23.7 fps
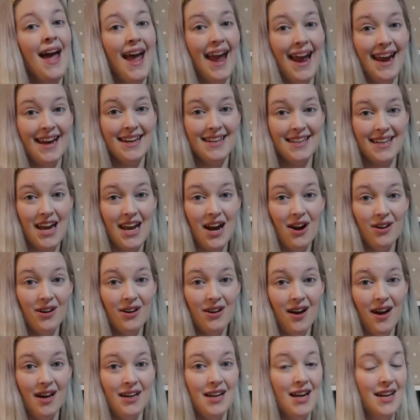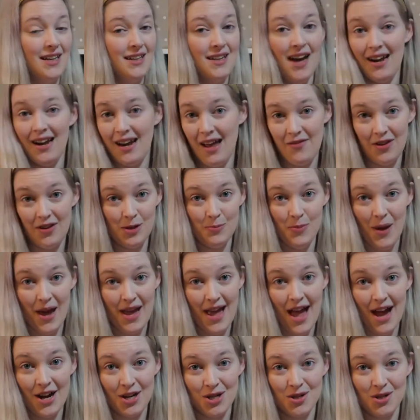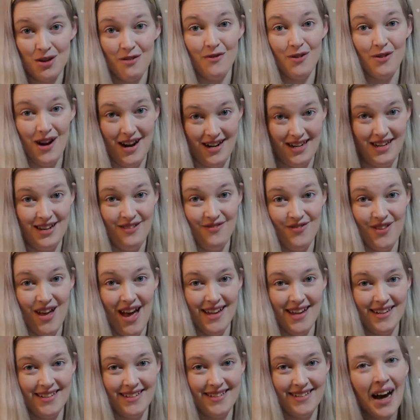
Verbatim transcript: and a carry-on, and not having to pay extra for any of that.